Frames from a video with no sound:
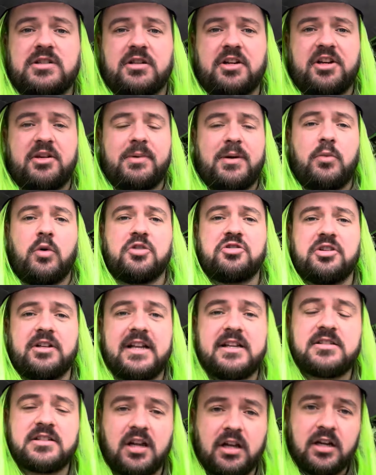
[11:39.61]
I know you'll be watching
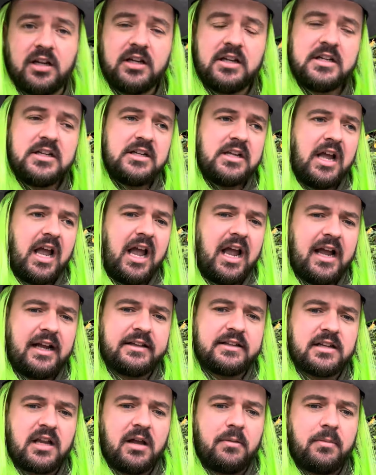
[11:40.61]
this. So,
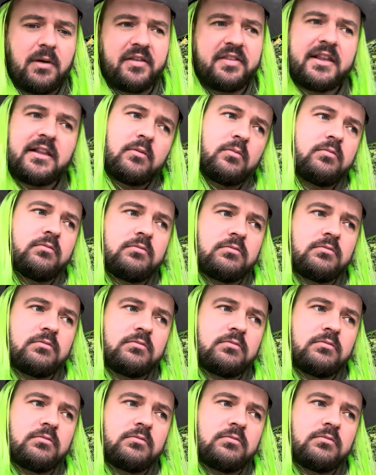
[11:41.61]
and I think